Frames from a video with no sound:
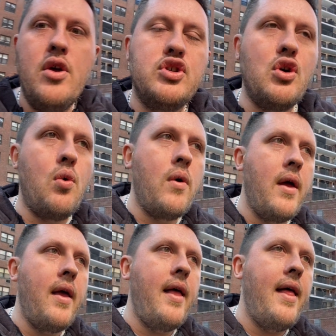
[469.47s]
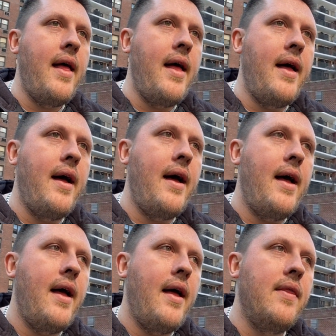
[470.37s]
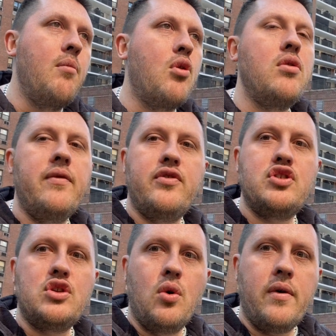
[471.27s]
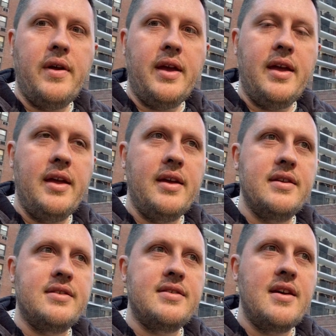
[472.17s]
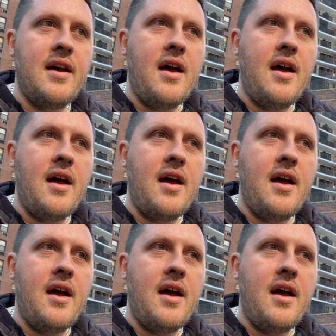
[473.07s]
so the moral of the story is